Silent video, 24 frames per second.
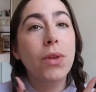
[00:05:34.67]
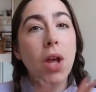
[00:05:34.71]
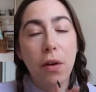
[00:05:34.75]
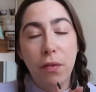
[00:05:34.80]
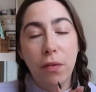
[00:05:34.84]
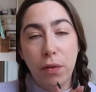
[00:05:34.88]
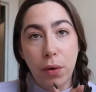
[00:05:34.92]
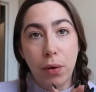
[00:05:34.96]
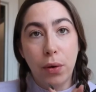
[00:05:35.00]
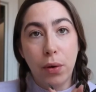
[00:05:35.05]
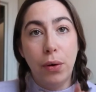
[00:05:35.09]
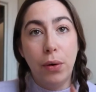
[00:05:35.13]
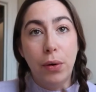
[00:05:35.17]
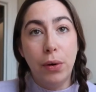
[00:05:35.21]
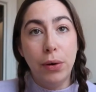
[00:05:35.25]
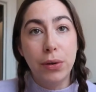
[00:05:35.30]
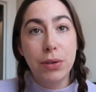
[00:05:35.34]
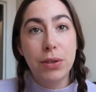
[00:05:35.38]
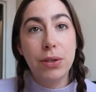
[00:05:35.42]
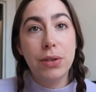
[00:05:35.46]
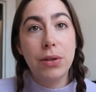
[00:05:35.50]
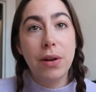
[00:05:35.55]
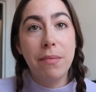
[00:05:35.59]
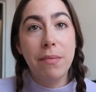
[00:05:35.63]
Of
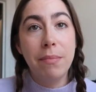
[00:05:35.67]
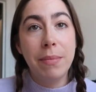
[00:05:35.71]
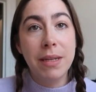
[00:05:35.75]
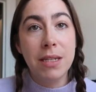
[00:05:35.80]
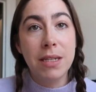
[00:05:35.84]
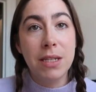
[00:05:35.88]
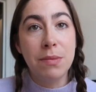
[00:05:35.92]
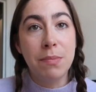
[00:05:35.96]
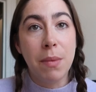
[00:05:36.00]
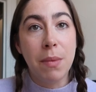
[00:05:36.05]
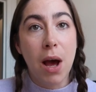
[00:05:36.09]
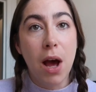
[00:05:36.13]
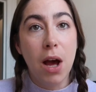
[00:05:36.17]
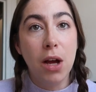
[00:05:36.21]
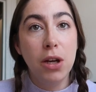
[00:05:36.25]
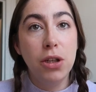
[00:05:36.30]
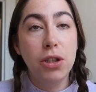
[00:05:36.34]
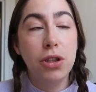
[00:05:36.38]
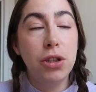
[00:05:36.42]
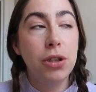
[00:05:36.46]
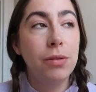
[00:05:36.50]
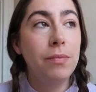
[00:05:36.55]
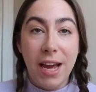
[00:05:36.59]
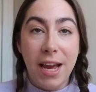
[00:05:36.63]
course, Missus
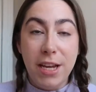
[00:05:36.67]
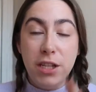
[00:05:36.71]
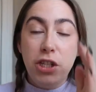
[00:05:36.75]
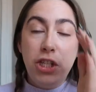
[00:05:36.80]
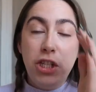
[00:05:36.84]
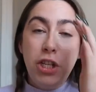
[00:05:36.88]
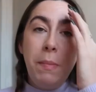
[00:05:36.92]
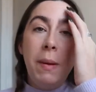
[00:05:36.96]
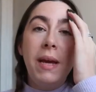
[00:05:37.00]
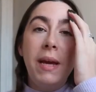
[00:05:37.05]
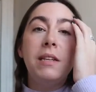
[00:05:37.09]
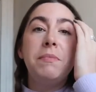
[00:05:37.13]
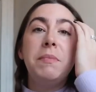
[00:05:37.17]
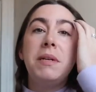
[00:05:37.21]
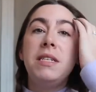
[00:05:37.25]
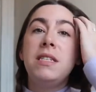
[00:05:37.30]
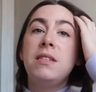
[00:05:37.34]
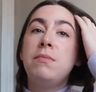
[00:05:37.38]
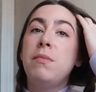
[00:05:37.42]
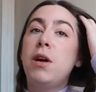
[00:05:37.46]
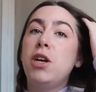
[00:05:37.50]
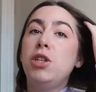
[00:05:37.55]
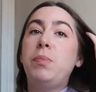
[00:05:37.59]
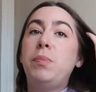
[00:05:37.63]
March. Okay, so she picked
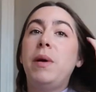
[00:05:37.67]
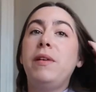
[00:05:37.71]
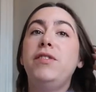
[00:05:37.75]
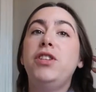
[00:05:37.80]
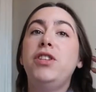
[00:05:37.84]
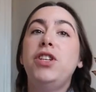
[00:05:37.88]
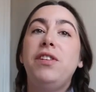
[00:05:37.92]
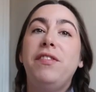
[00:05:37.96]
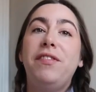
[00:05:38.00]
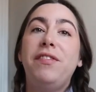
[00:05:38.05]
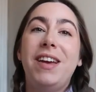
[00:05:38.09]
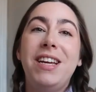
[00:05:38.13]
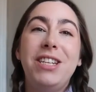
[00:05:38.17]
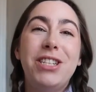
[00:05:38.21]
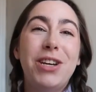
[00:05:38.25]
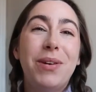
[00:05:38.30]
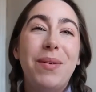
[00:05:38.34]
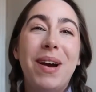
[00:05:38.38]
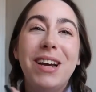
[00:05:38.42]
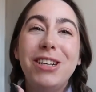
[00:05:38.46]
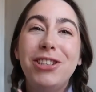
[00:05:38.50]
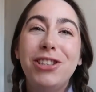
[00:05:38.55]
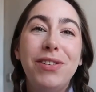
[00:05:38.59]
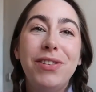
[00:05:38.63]
Missus March by Virginia
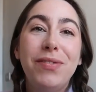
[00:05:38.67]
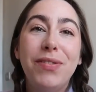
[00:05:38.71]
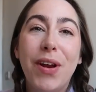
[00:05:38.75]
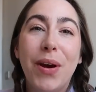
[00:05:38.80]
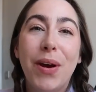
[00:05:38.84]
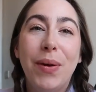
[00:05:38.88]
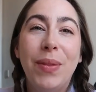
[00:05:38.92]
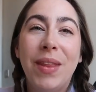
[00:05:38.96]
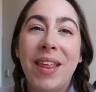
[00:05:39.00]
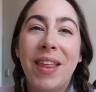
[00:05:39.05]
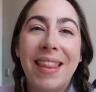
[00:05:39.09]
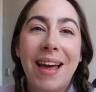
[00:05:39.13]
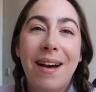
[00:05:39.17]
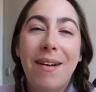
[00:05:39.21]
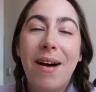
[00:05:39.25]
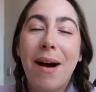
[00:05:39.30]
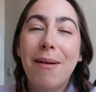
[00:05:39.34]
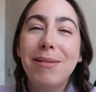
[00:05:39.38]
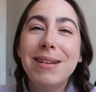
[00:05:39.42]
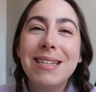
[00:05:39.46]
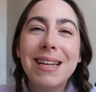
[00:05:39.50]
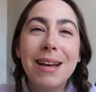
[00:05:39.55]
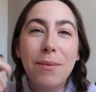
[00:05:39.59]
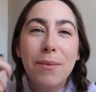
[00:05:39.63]
Feito. I should have known that. That
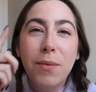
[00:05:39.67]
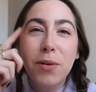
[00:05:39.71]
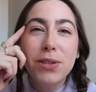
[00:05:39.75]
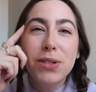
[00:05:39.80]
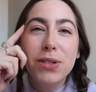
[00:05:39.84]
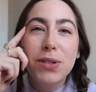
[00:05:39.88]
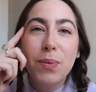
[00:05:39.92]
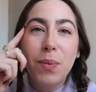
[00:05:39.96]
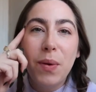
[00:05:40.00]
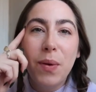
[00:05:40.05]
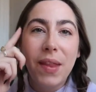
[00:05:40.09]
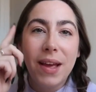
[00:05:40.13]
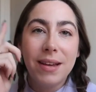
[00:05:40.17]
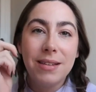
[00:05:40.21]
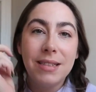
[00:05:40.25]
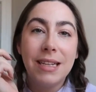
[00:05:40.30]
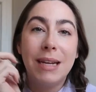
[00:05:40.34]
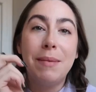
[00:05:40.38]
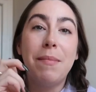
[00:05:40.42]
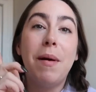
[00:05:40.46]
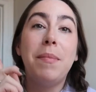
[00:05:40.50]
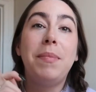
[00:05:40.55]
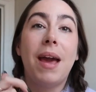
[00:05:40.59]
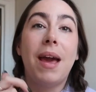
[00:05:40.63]
I was like, what's the one that
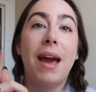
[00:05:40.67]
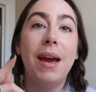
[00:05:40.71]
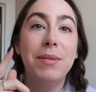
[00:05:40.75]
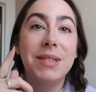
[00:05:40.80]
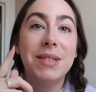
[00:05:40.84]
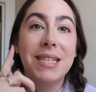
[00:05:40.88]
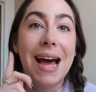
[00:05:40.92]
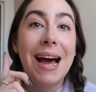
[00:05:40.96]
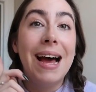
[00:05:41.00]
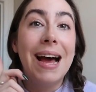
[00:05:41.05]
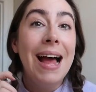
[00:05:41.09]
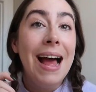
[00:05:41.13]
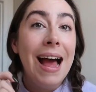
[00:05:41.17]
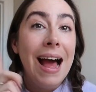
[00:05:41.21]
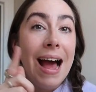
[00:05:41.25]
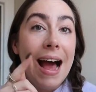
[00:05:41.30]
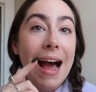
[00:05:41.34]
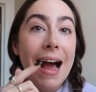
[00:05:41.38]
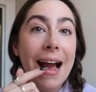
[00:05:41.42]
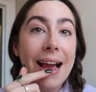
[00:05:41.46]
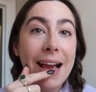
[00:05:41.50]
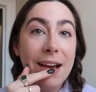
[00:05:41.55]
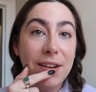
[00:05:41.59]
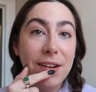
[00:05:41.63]
hasn't come up yet? It was that.
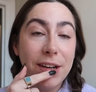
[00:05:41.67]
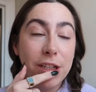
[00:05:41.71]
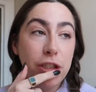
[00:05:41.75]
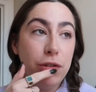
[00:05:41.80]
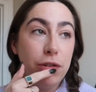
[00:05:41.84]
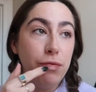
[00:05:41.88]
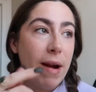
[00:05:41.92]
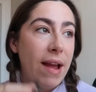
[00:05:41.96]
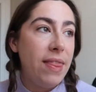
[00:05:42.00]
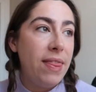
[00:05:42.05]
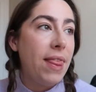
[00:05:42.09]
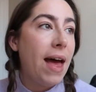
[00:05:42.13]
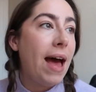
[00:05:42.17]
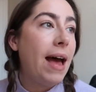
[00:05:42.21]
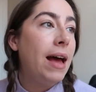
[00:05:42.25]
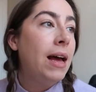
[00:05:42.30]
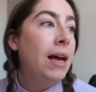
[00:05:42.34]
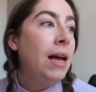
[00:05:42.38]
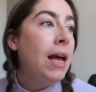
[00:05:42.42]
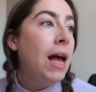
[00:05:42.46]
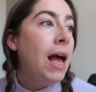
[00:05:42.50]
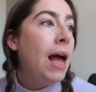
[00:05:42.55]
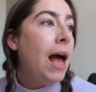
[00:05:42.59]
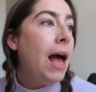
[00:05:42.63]
I have actually read
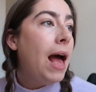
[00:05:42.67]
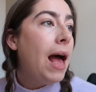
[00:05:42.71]
that.